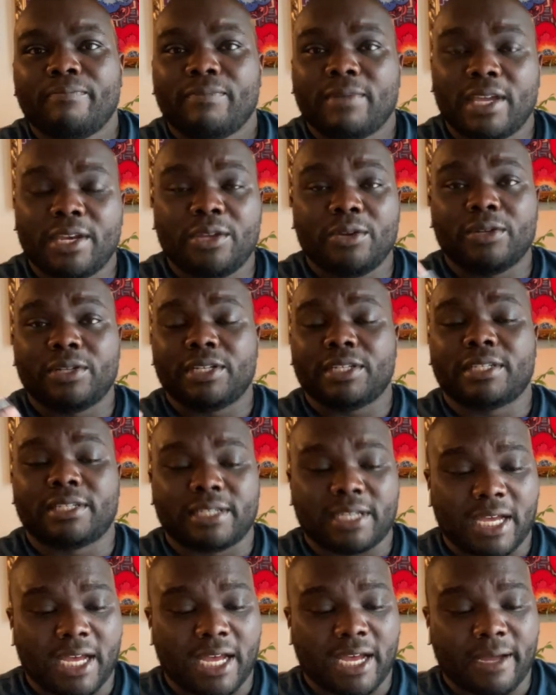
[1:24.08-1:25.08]
Then you'll
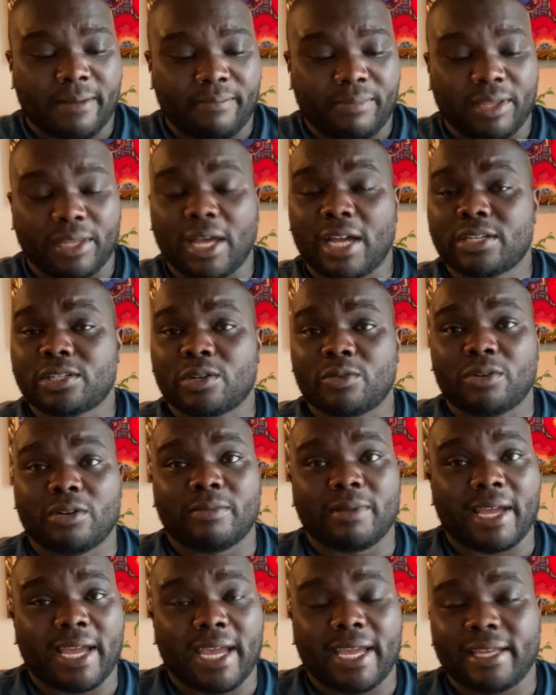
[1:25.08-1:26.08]
just uh, be logical and
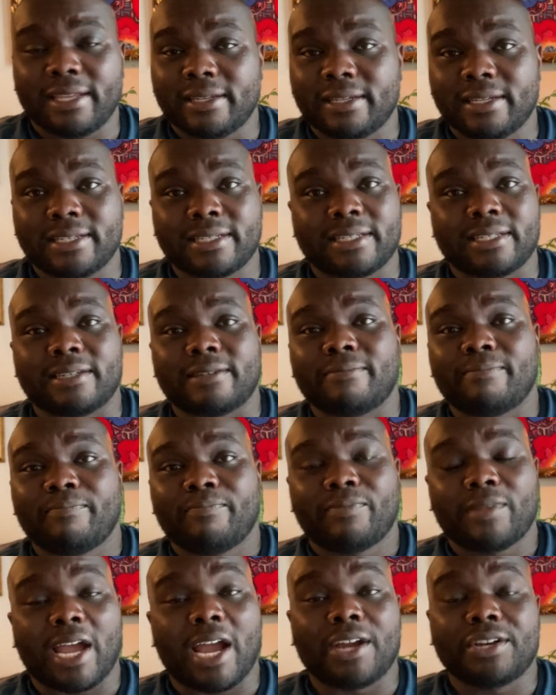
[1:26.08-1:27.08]
I'm like, hey, listen,
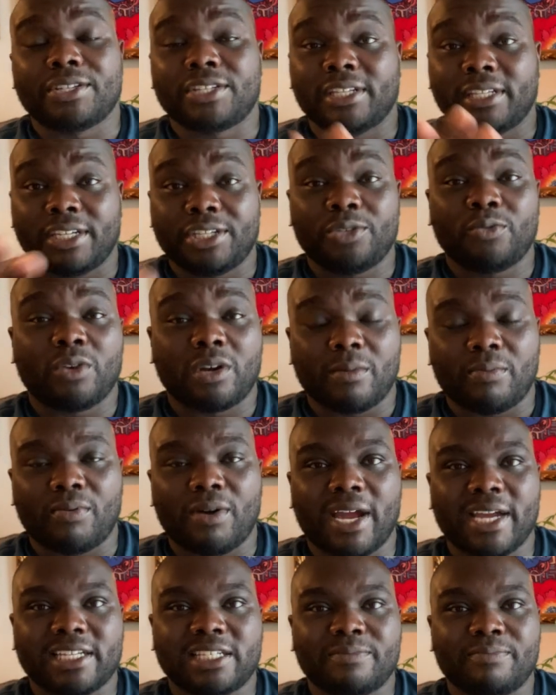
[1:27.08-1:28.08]
I understand that you want a
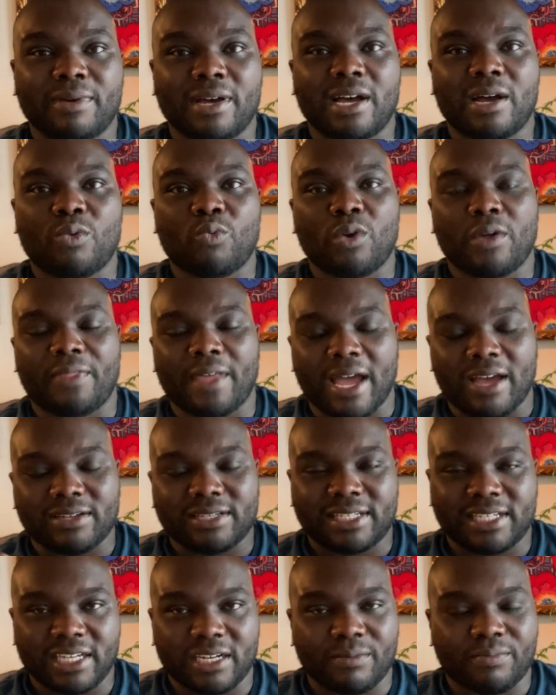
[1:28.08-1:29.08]
price, but without
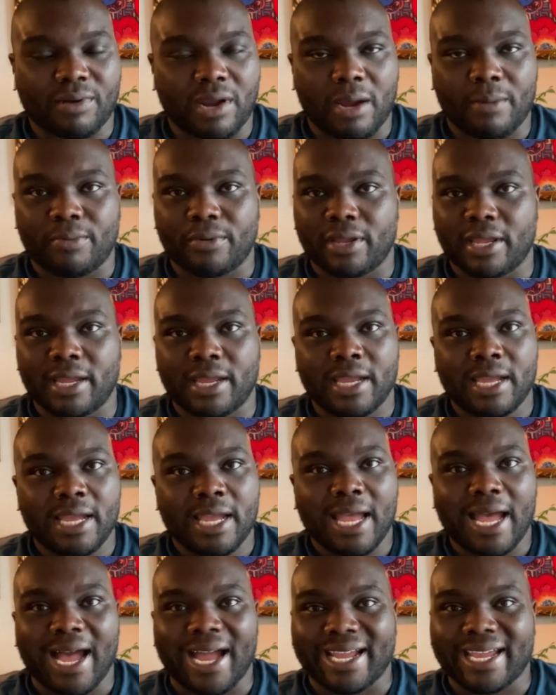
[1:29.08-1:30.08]
seeing the property,
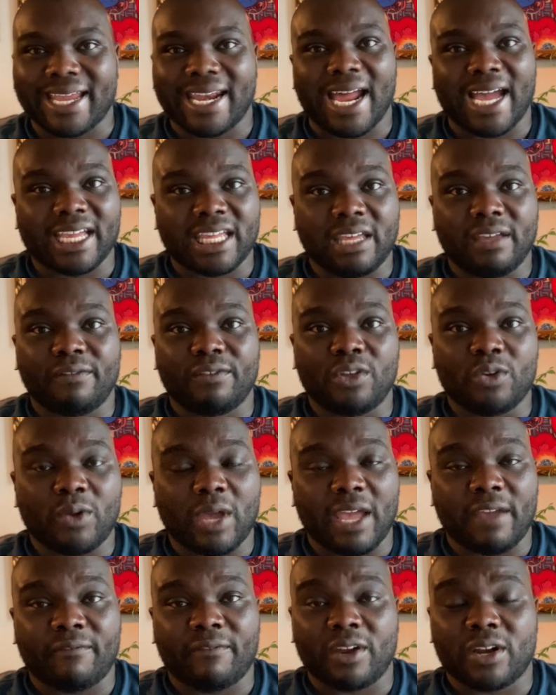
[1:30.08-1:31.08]
I cannot give
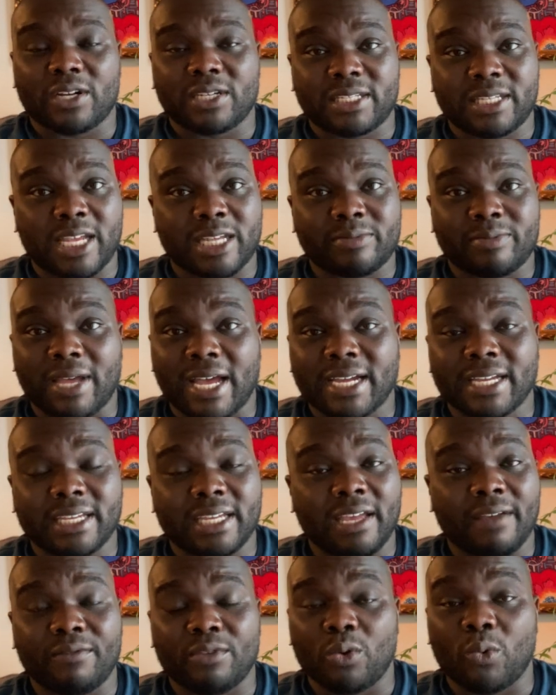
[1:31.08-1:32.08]
you a fair assessment. I can
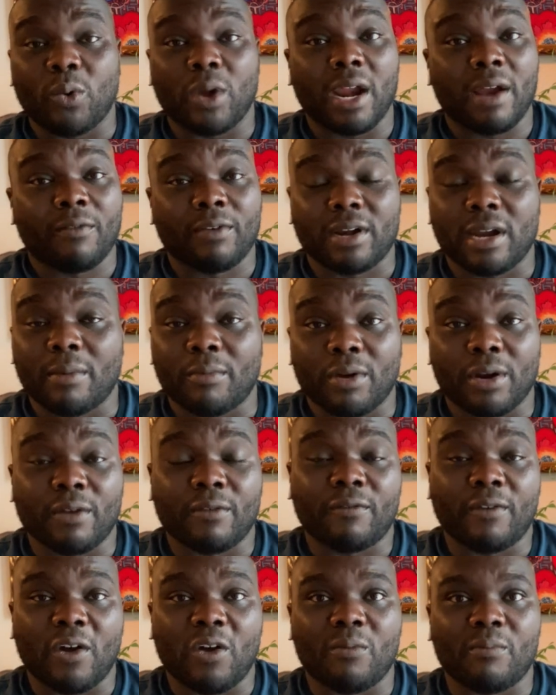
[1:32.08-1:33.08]
give you whatever number on the
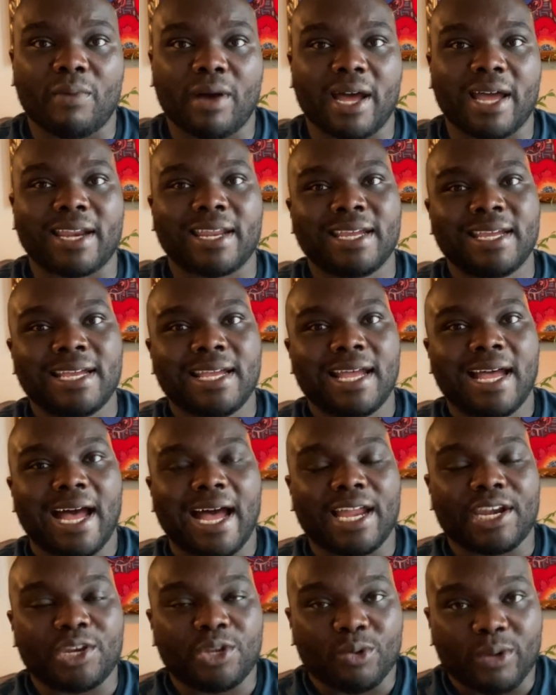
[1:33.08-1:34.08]
phone, but
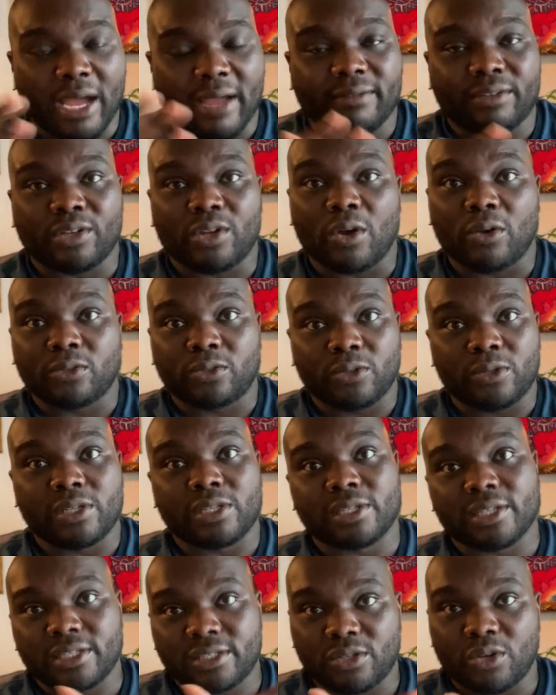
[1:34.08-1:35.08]
I do have to go through
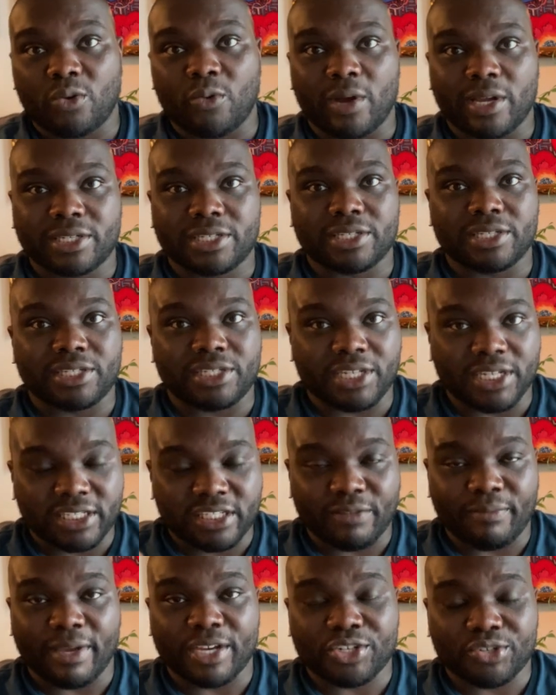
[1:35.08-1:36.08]
these lists of questions
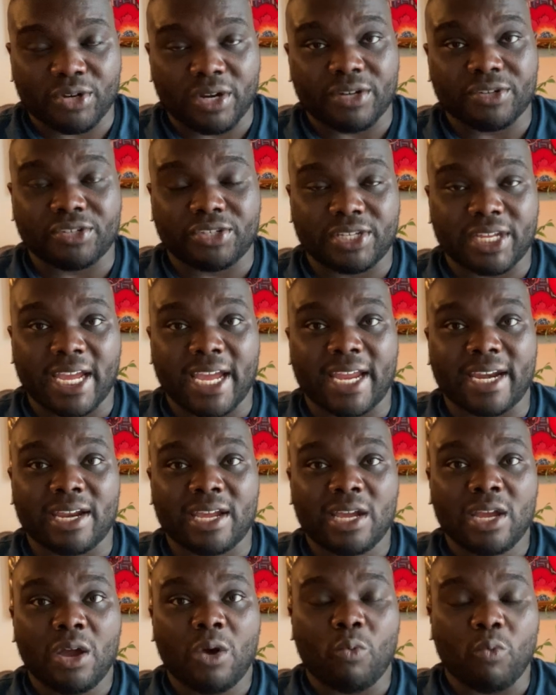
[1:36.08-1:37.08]
just to make sure I understand
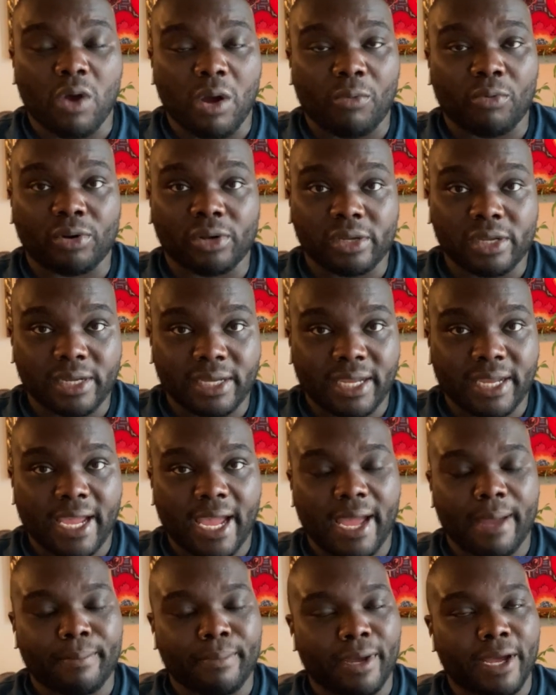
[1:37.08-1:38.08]
what we're looking
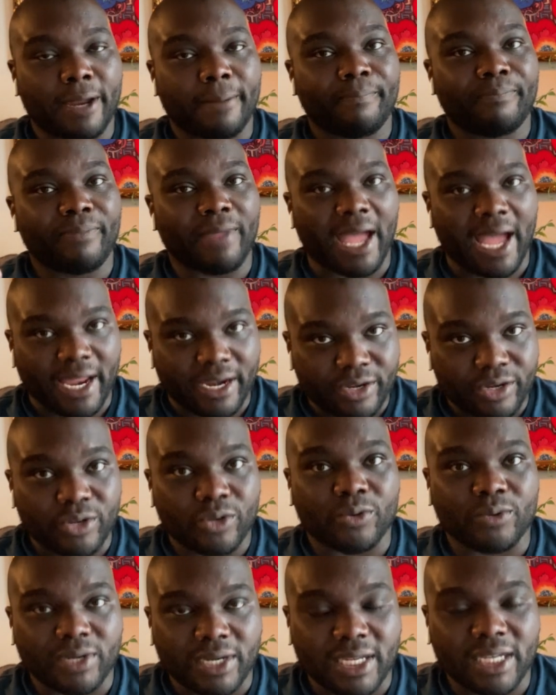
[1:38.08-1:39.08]
at, but I
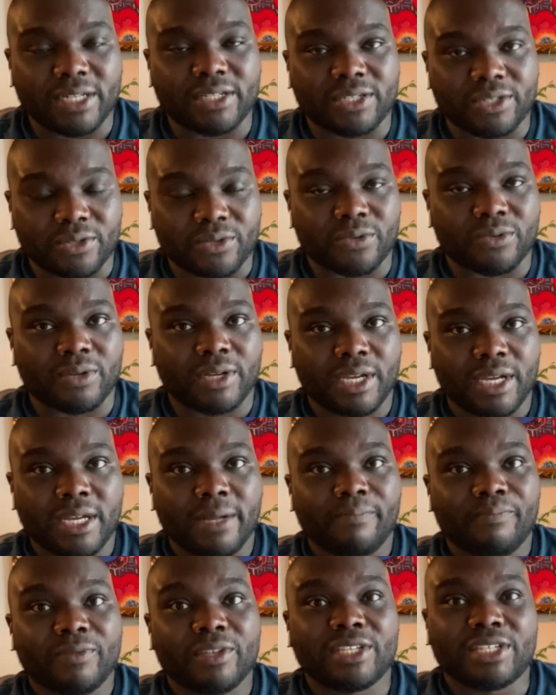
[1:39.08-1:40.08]
do need to
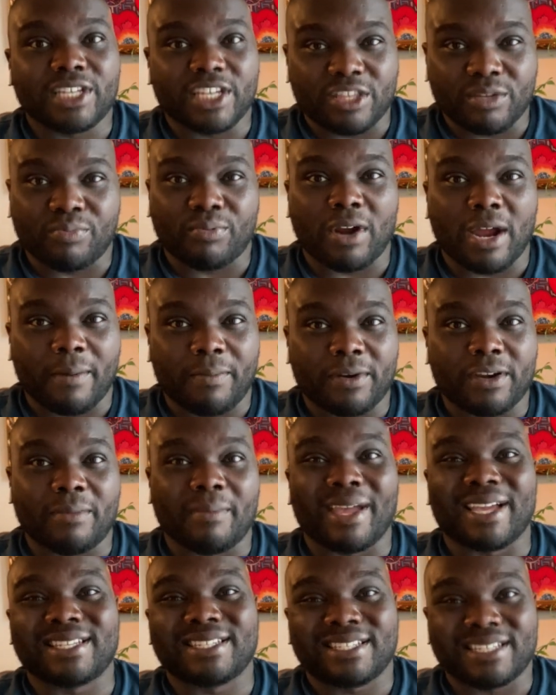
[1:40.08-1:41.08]
see the property
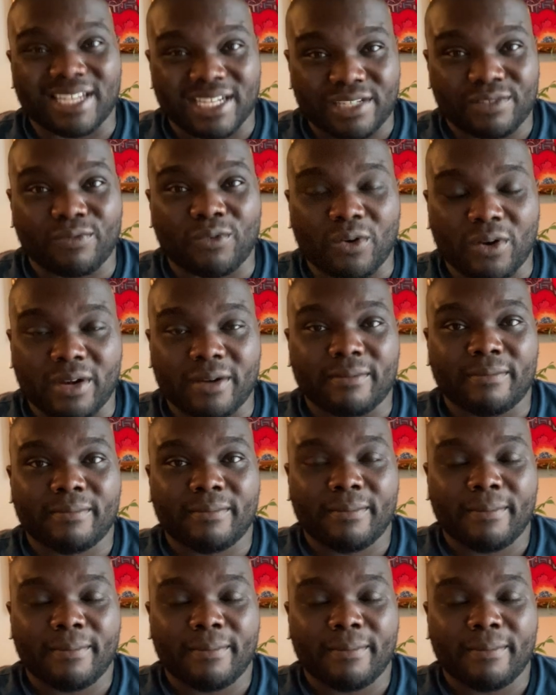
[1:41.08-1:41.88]
to make sense for it.